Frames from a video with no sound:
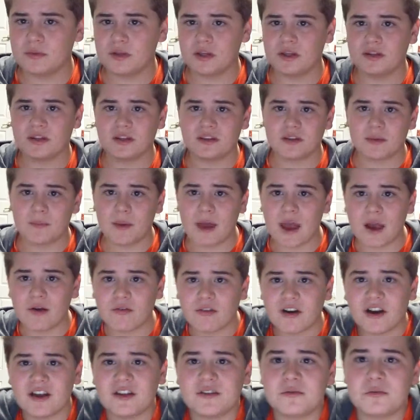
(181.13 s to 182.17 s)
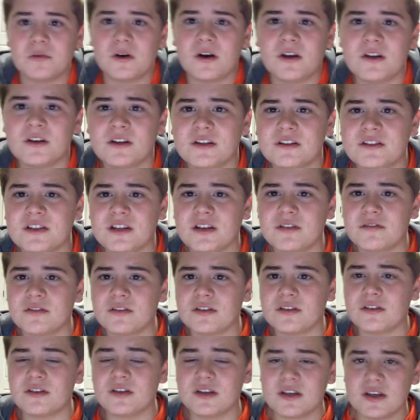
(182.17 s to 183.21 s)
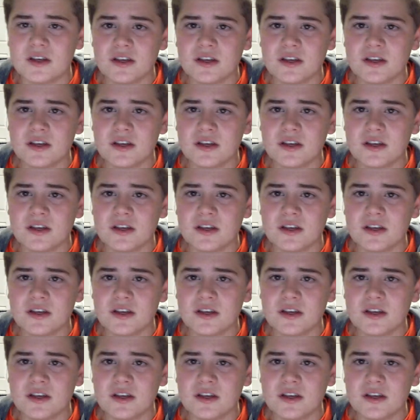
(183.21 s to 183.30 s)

being that the Pat Riots won instead of the